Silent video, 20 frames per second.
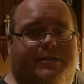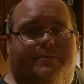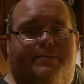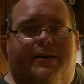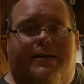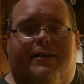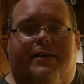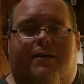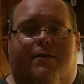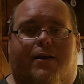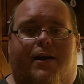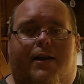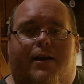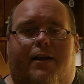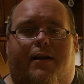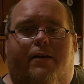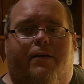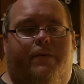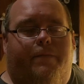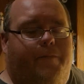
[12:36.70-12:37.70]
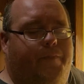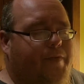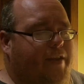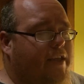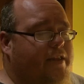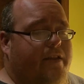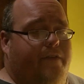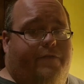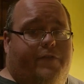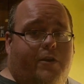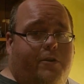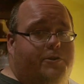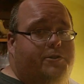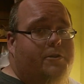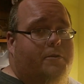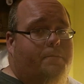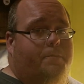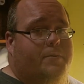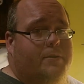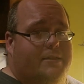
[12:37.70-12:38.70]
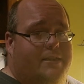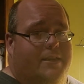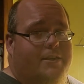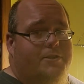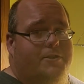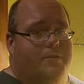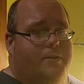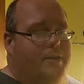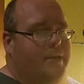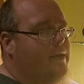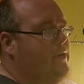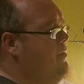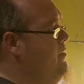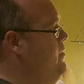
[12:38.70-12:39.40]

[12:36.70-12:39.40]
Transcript: about that right now. In the future, potentially,